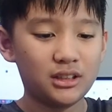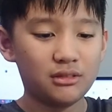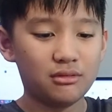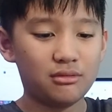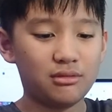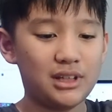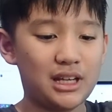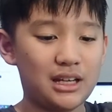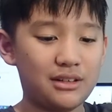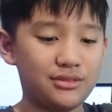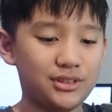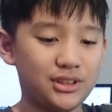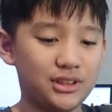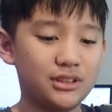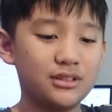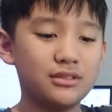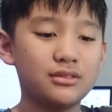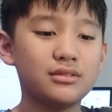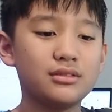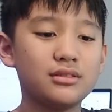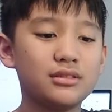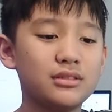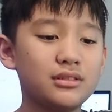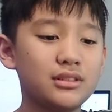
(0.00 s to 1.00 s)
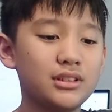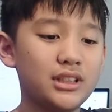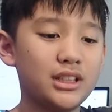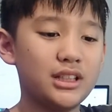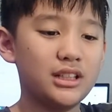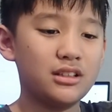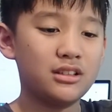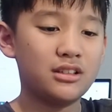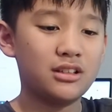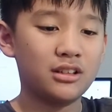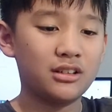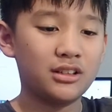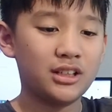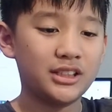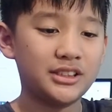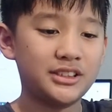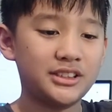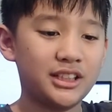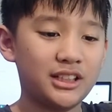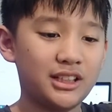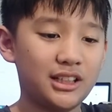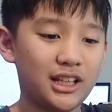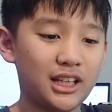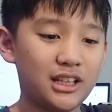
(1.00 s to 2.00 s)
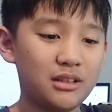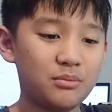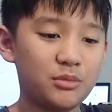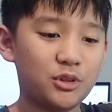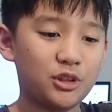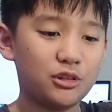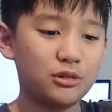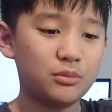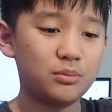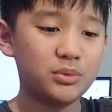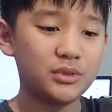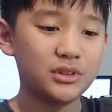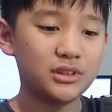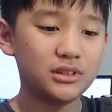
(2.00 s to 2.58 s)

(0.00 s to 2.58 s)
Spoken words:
We have an incandescent light bulb